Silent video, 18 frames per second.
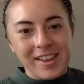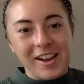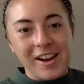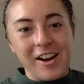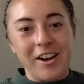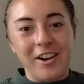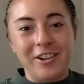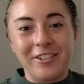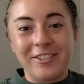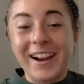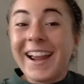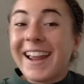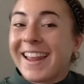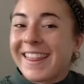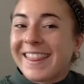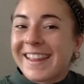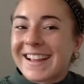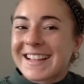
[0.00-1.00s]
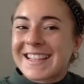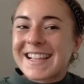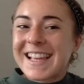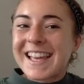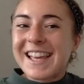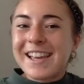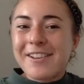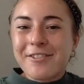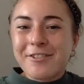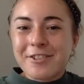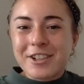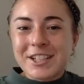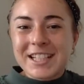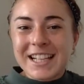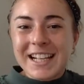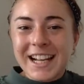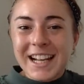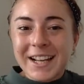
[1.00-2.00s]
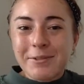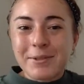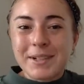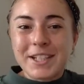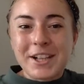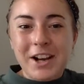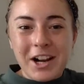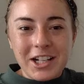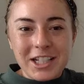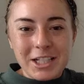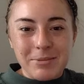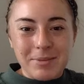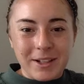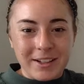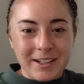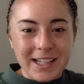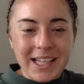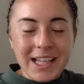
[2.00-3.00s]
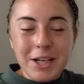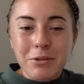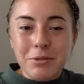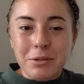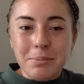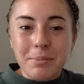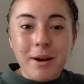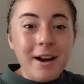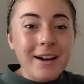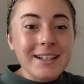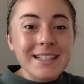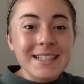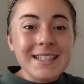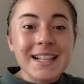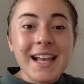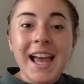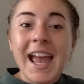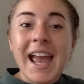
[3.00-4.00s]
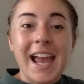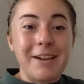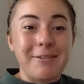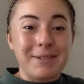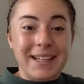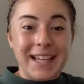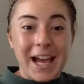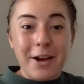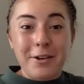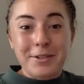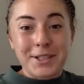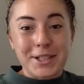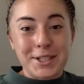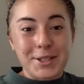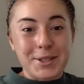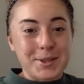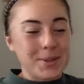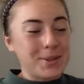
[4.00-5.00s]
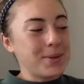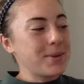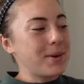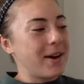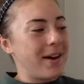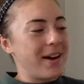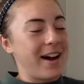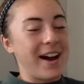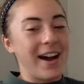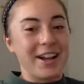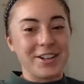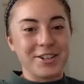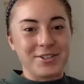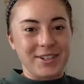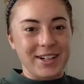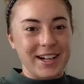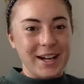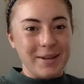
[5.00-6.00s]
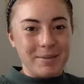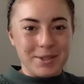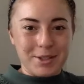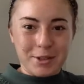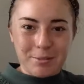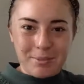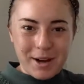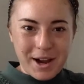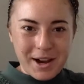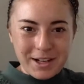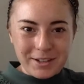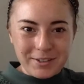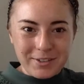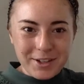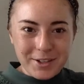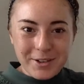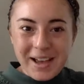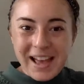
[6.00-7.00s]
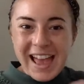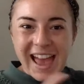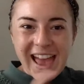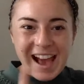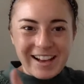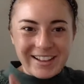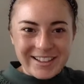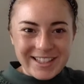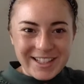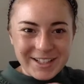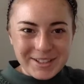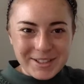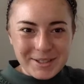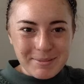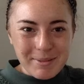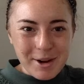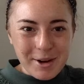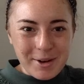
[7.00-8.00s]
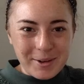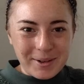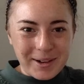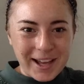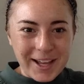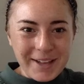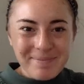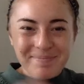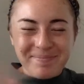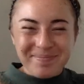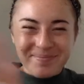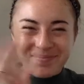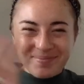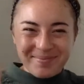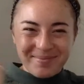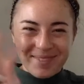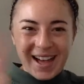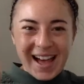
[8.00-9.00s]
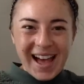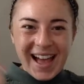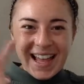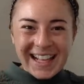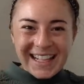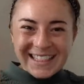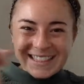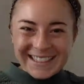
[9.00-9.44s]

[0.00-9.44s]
All right, that's it for today. We talked about equal parts and we counted to 100. I'm so proud of you. I'll see you tomorrow, okay? Bye.